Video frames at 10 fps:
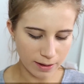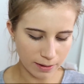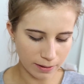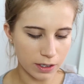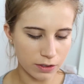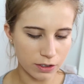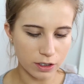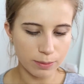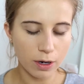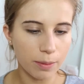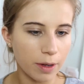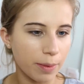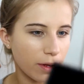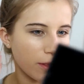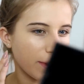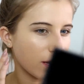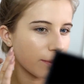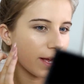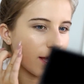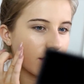What I do is just pop a bit on the back
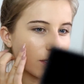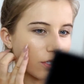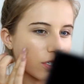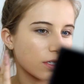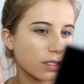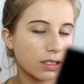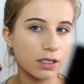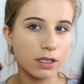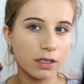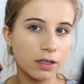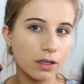of my hand and just